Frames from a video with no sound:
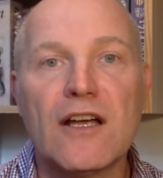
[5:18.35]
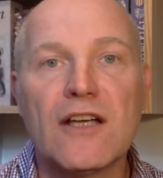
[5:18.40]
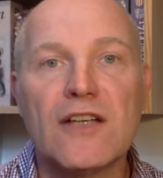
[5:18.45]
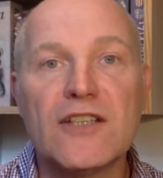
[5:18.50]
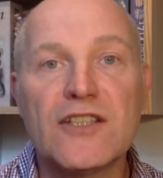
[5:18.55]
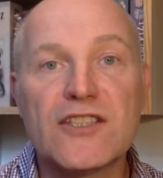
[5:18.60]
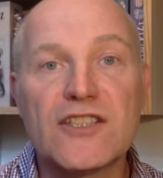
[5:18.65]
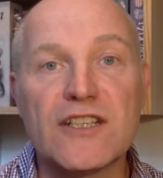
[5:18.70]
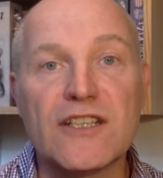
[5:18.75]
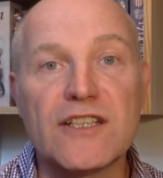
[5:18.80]

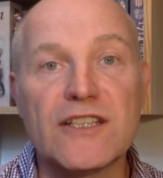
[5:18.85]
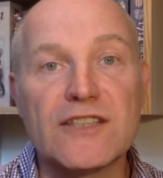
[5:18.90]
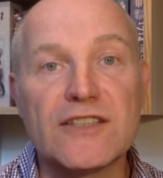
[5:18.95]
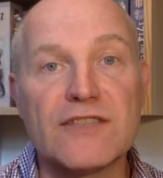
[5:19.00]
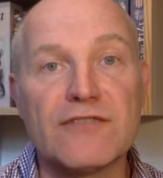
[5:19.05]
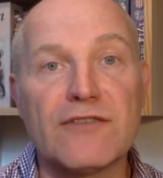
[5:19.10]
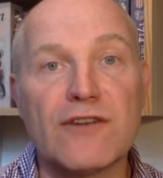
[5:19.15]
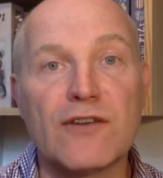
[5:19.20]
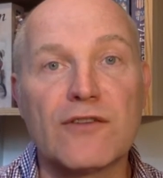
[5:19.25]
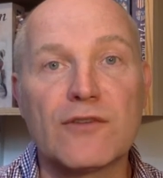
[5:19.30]
Initially this
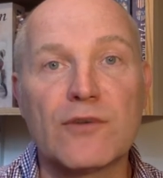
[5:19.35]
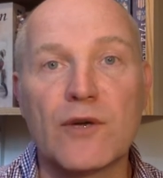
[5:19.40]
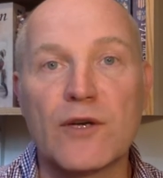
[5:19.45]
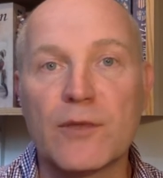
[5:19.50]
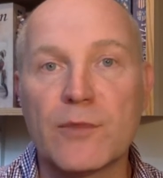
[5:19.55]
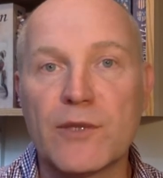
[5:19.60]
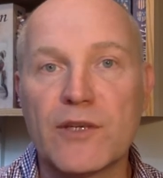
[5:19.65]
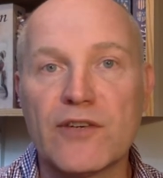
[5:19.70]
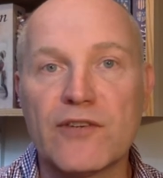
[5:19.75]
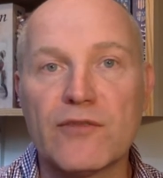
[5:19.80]
involved quite
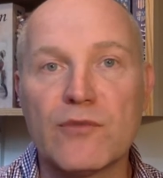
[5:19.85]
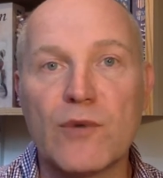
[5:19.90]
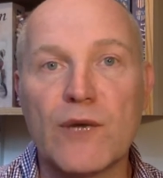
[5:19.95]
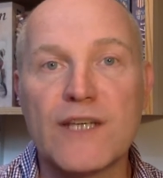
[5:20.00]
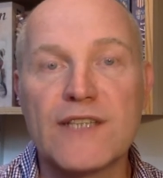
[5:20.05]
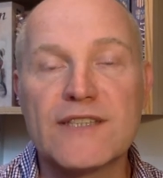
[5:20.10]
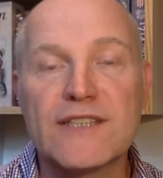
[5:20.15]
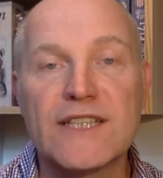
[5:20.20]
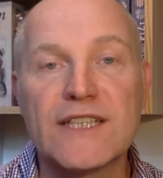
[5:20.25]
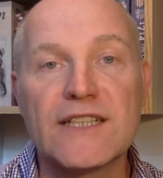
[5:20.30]
a bit of
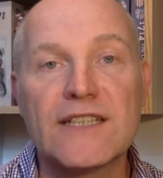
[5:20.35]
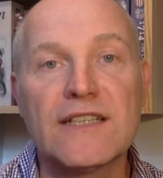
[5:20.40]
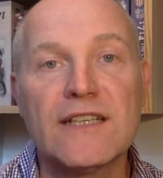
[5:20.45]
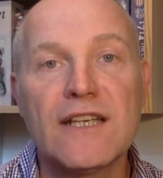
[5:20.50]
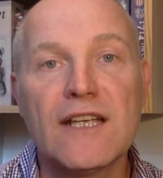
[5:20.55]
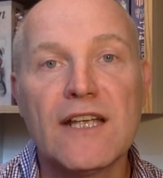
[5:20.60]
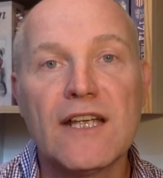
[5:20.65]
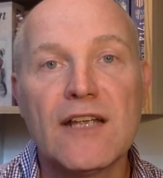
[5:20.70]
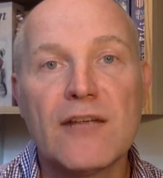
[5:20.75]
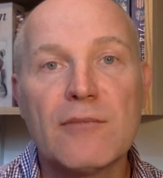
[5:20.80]
waiting,
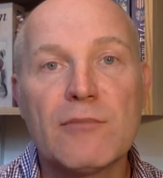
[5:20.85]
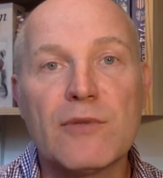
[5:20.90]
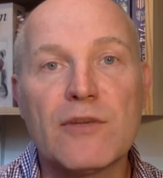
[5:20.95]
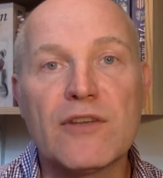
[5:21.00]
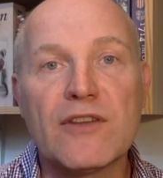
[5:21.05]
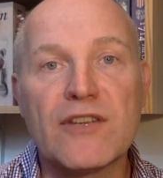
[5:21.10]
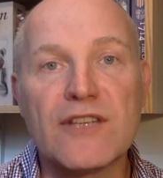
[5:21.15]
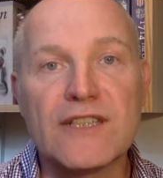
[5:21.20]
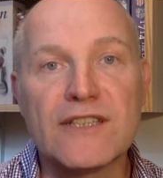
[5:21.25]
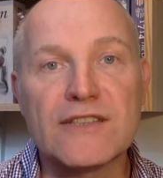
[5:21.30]

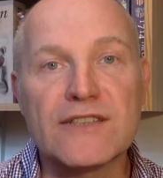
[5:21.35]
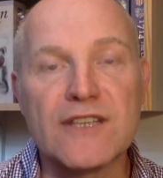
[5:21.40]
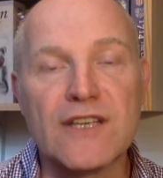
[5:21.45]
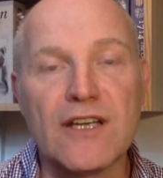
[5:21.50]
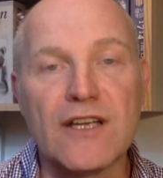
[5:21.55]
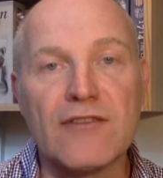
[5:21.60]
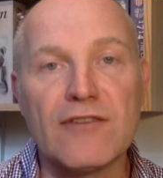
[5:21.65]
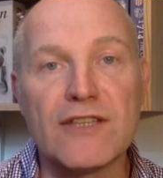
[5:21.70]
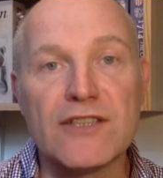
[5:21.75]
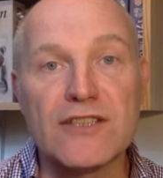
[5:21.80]
but things
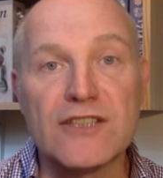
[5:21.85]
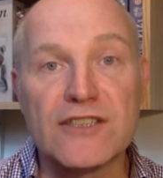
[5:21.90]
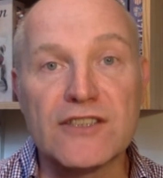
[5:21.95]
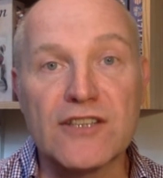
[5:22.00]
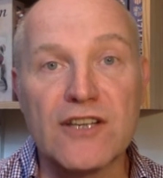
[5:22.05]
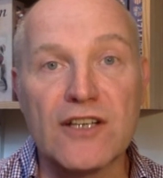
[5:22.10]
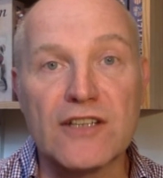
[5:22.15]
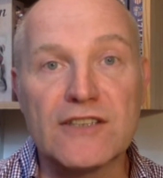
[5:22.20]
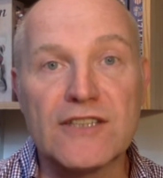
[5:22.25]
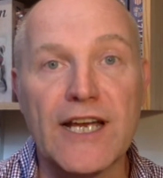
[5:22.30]
eventually
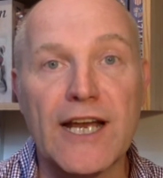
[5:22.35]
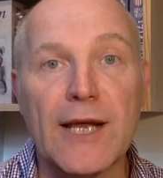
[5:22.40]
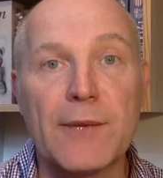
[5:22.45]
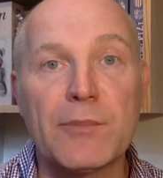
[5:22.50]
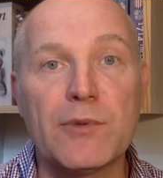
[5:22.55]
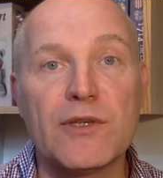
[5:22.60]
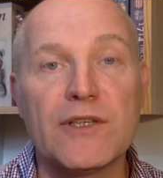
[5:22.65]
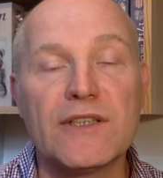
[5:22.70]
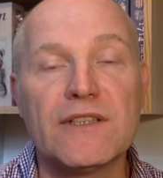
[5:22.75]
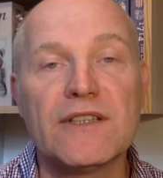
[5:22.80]
started to
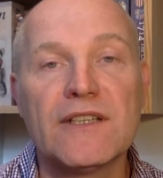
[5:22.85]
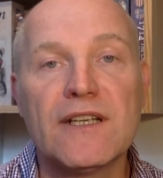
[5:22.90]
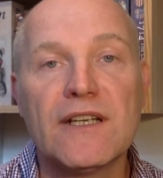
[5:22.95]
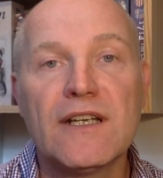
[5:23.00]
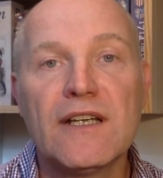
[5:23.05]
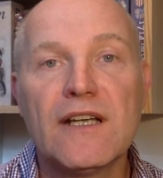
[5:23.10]
happen.